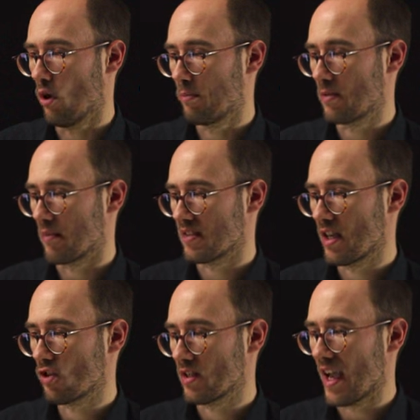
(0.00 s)

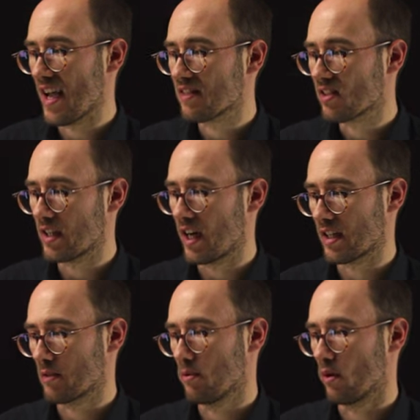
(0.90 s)
optimization as a
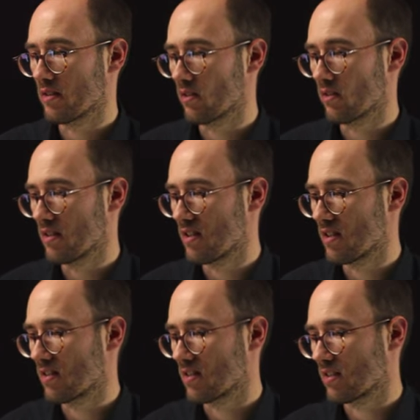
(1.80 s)
starting point. So this here
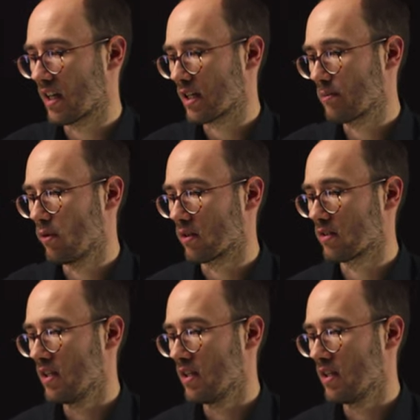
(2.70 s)
is the starting point